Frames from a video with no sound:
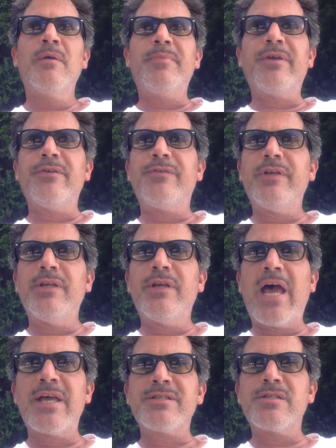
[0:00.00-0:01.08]
because he
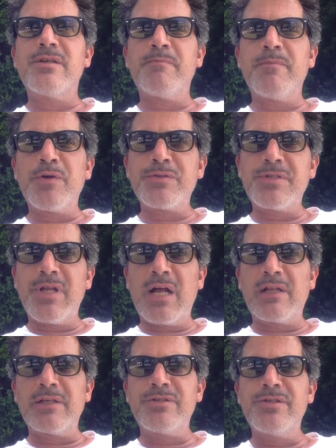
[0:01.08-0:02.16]
has the most
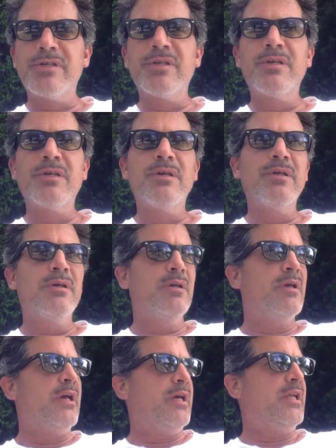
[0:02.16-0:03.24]
knowledge,
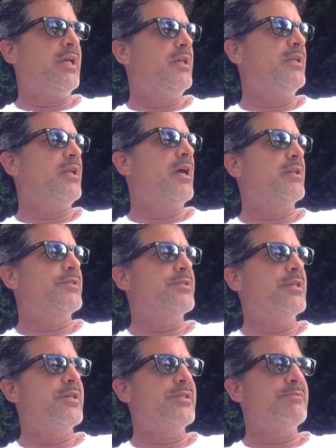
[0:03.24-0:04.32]
and any knowledge
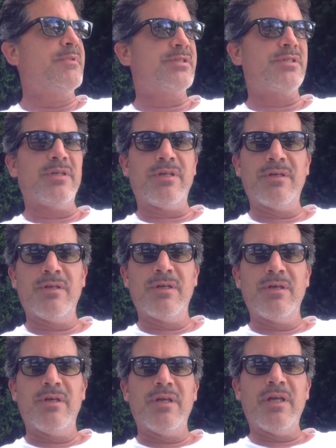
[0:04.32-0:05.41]
that he's missing,
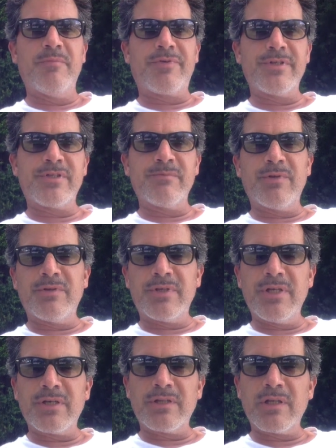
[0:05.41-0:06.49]
in principle,
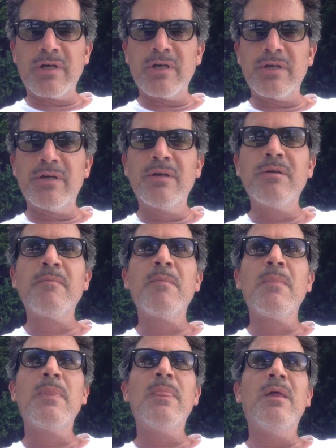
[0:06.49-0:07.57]
he could learn.
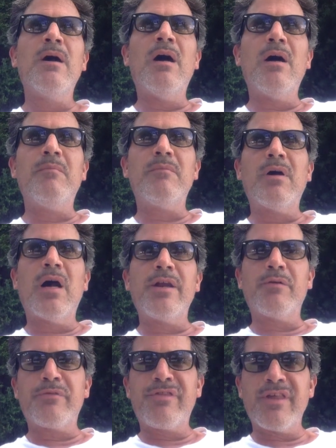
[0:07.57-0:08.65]
I
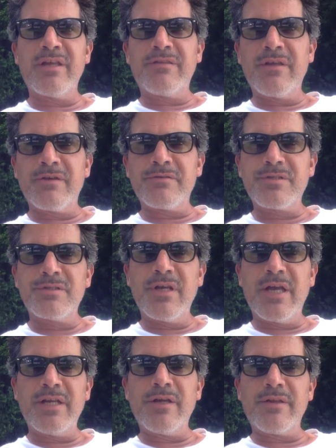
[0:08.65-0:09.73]
don't think there's
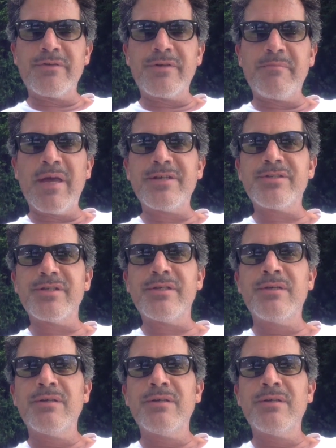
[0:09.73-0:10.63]
any other dimension.